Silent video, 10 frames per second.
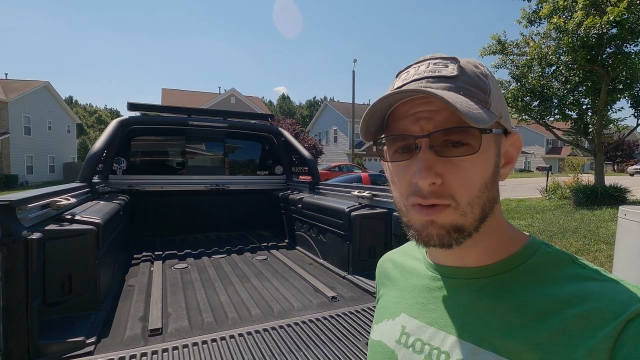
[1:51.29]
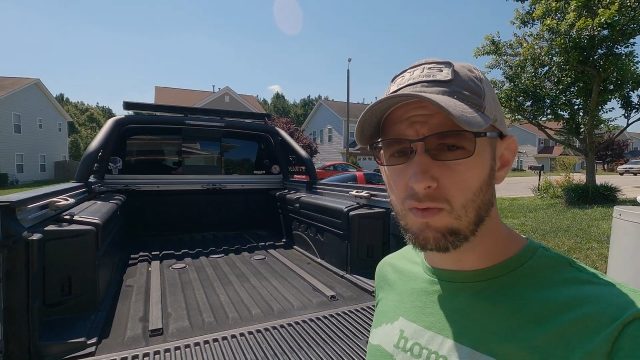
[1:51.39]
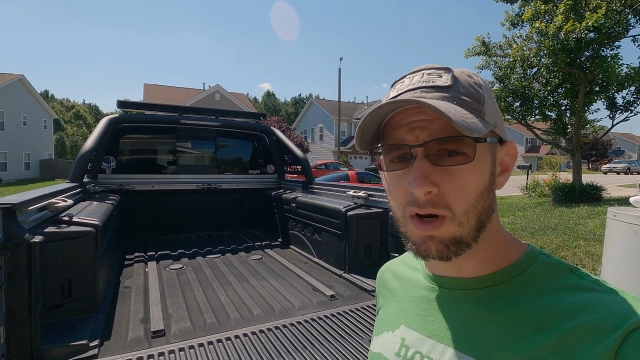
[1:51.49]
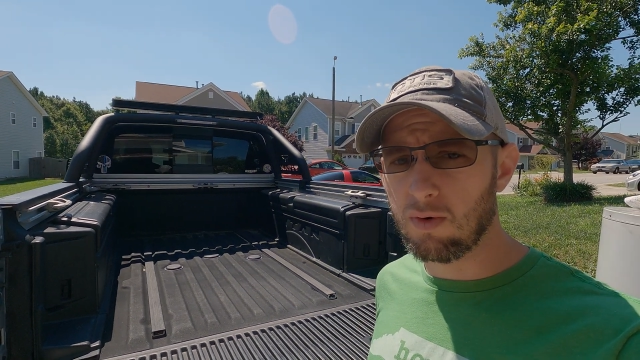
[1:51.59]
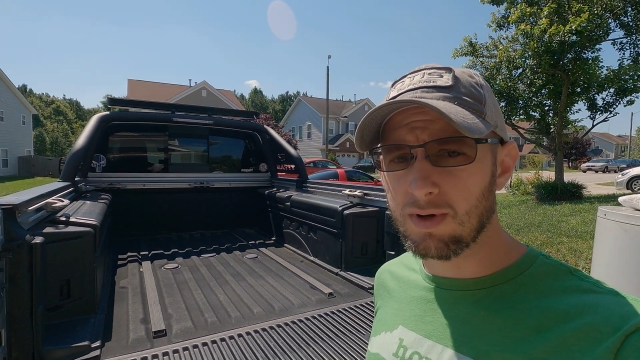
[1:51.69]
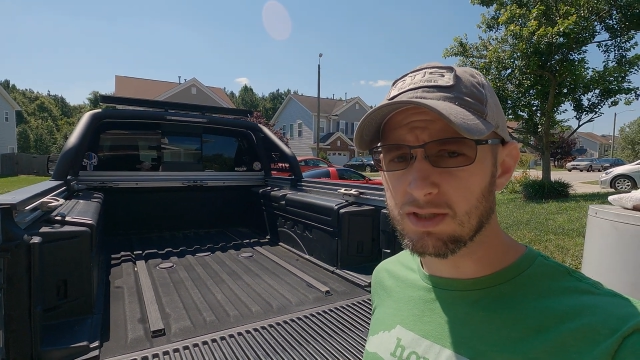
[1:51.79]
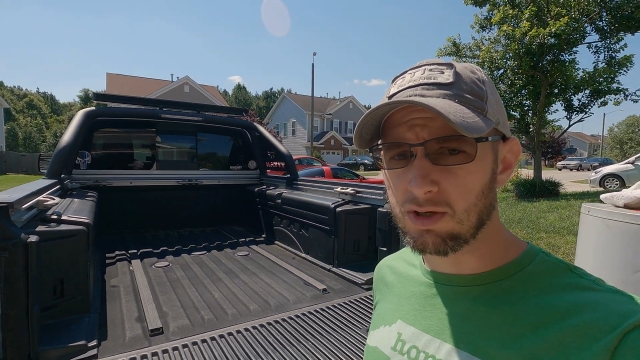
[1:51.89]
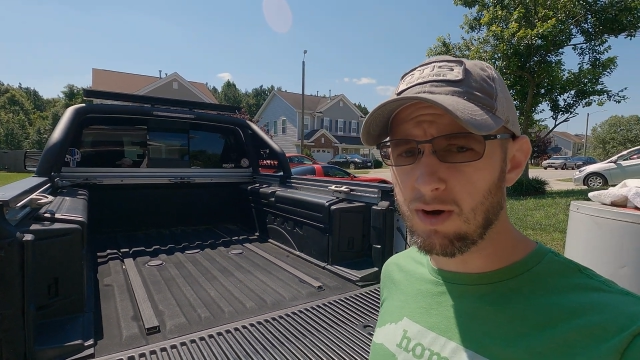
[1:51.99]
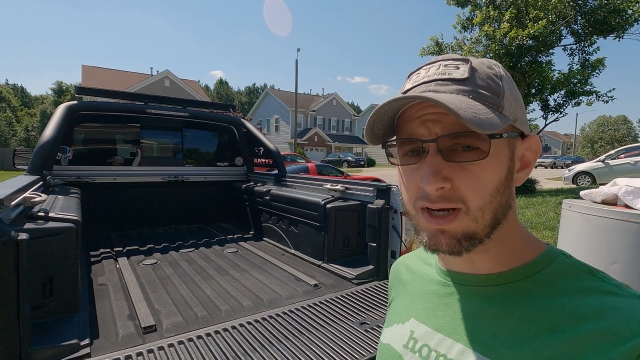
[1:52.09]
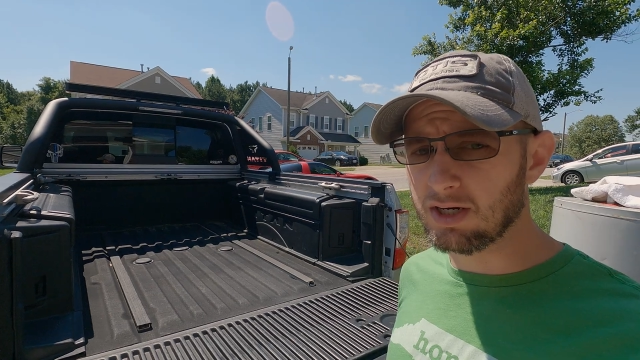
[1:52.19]
when I went to
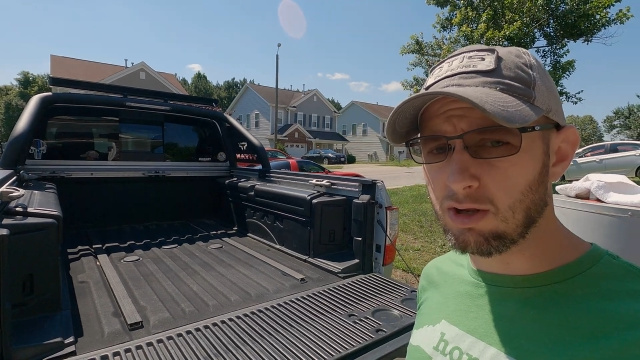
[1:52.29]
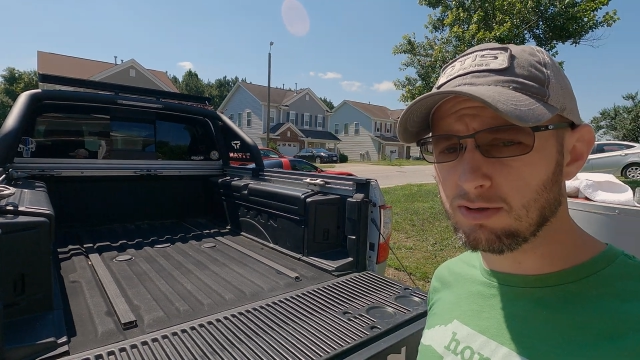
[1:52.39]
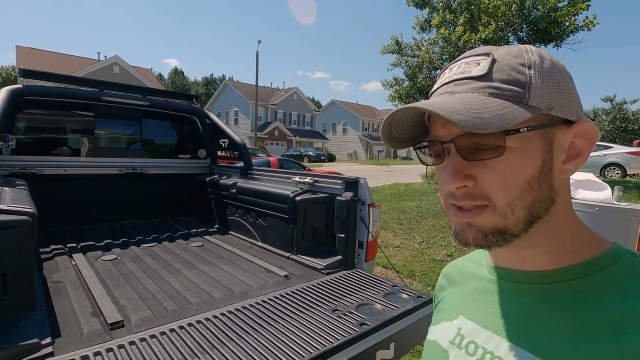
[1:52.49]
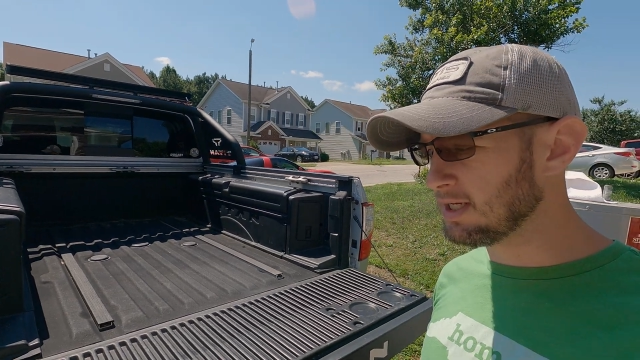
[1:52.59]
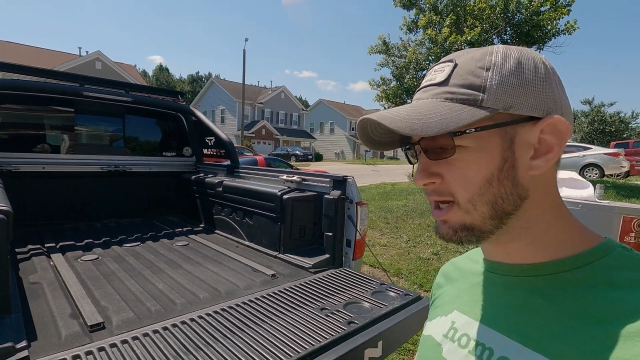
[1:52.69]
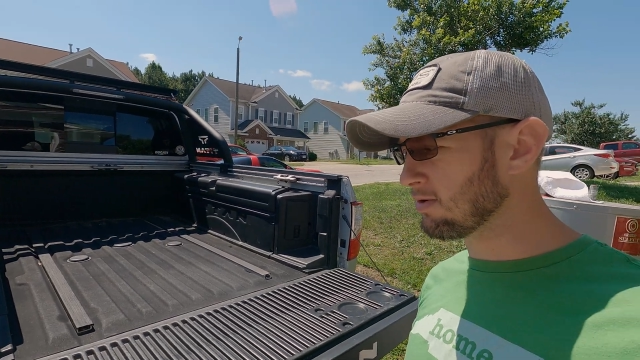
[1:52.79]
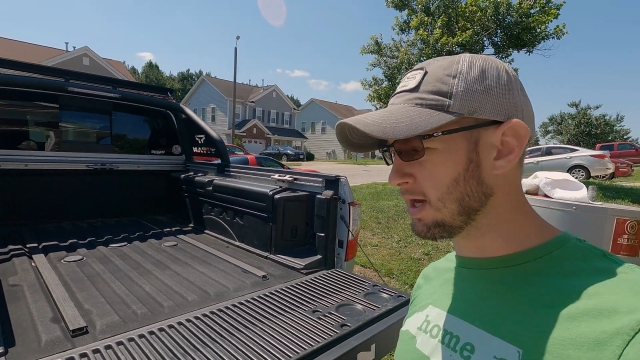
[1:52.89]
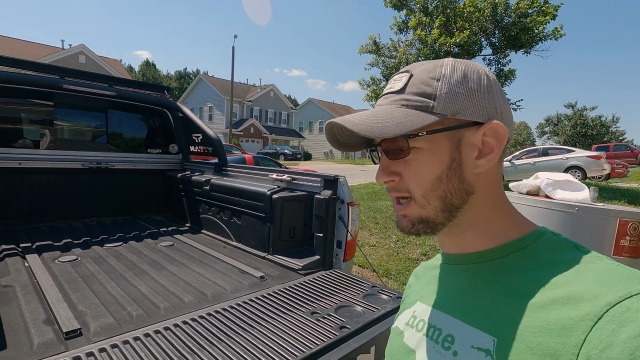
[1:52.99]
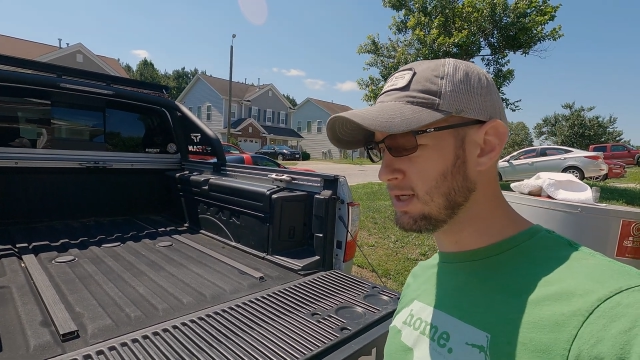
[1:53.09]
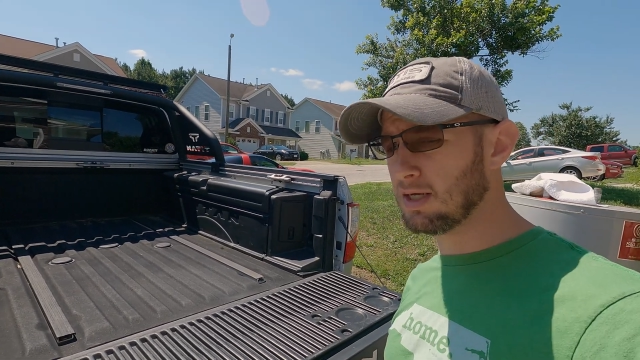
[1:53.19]
go ahead and close the
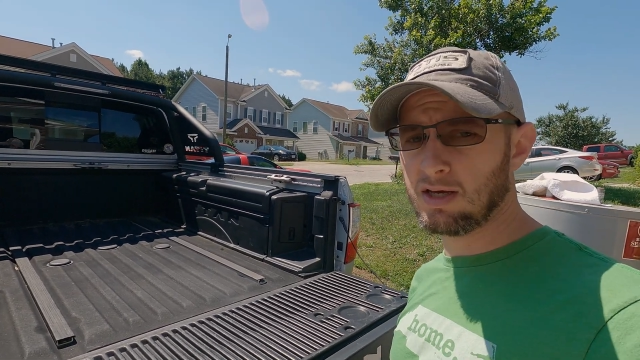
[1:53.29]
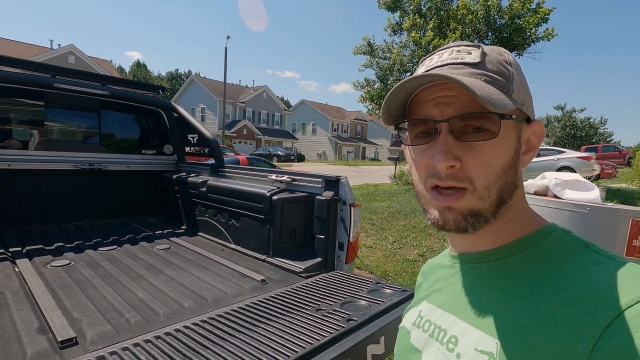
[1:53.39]
tailgate,